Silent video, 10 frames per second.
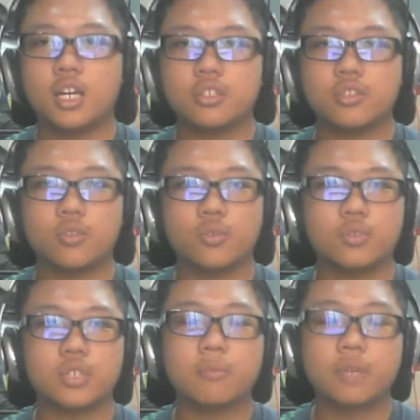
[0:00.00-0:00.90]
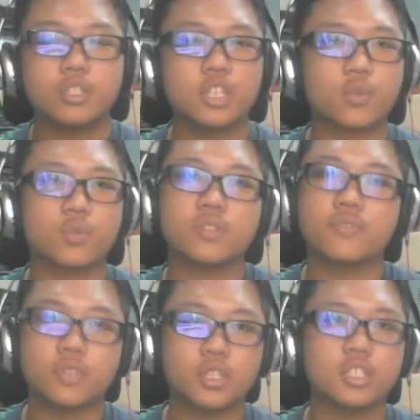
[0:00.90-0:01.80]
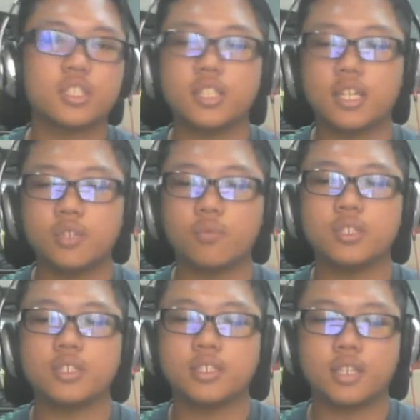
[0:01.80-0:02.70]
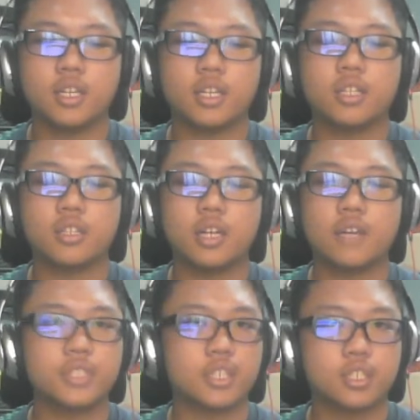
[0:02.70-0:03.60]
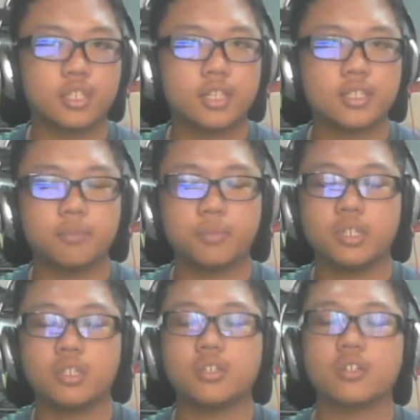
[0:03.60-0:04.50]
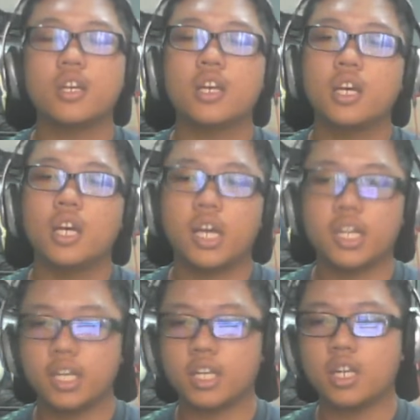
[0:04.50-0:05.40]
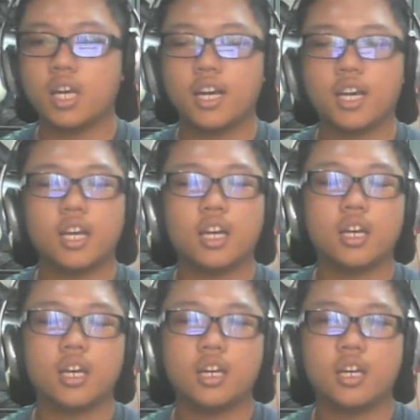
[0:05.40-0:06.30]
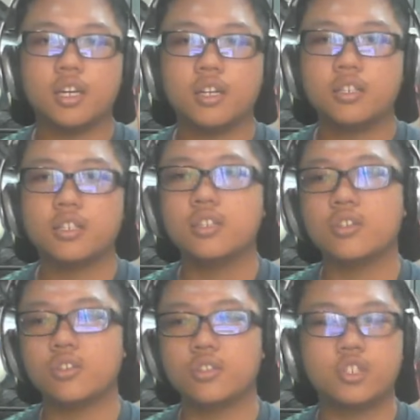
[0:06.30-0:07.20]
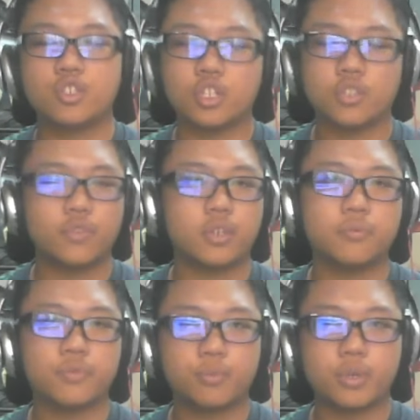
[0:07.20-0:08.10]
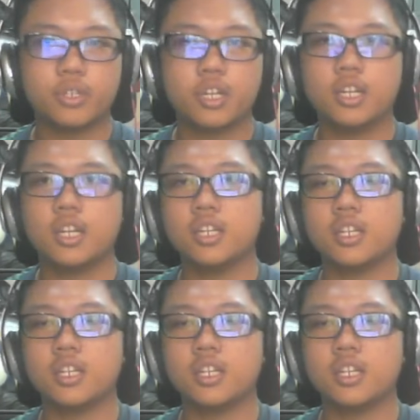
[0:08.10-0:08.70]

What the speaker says: So Samurai Jack was first, and then it was Avatar The Last Airbender, and then you know, it transformed from all that, and